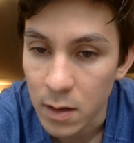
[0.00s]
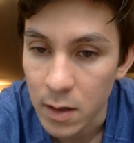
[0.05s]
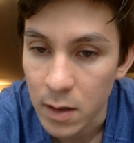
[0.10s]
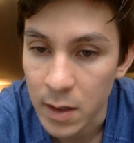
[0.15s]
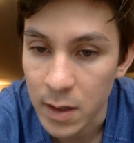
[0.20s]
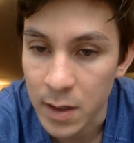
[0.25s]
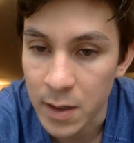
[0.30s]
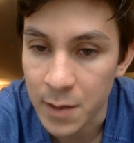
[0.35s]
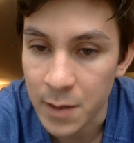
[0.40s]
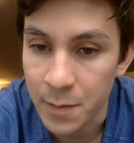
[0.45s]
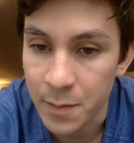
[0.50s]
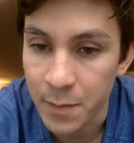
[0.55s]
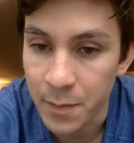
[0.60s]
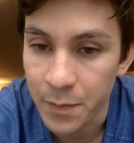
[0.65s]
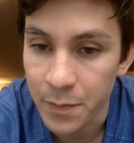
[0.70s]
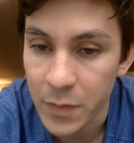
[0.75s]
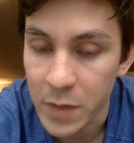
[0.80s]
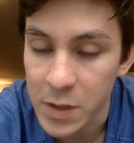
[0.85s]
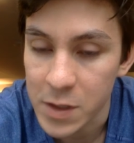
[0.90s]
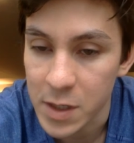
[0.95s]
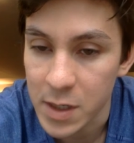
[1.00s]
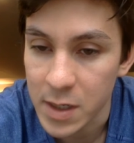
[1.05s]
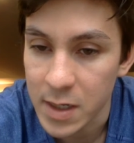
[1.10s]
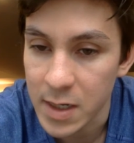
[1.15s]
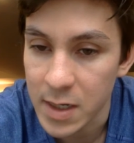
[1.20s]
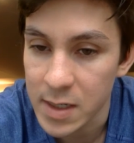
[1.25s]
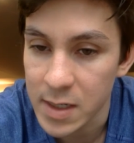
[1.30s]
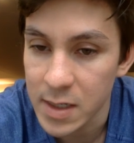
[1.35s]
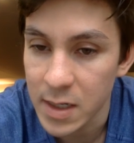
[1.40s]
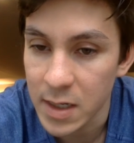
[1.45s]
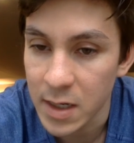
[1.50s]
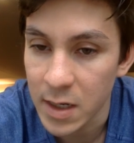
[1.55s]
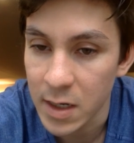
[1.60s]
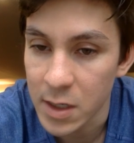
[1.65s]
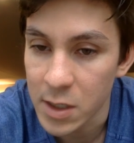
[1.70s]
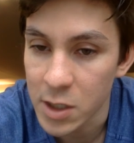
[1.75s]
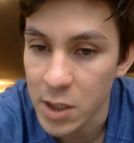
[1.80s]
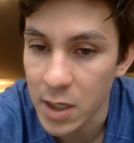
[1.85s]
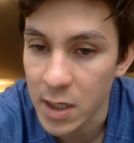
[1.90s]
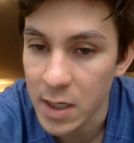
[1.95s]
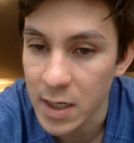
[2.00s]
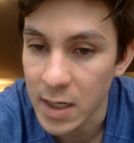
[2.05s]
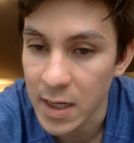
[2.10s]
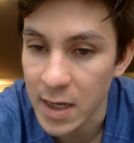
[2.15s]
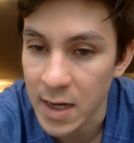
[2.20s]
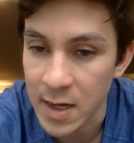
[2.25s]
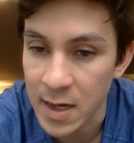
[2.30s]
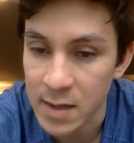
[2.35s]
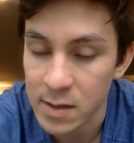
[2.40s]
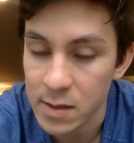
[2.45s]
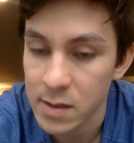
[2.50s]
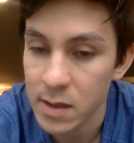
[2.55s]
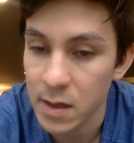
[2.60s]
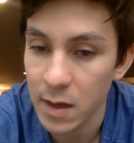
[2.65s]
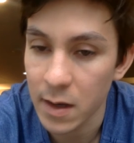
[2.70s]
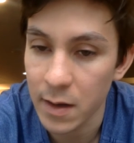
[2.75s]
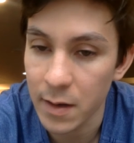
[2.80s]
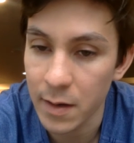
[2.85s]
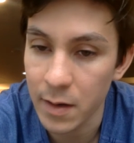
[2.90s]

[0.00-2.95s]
JD asks,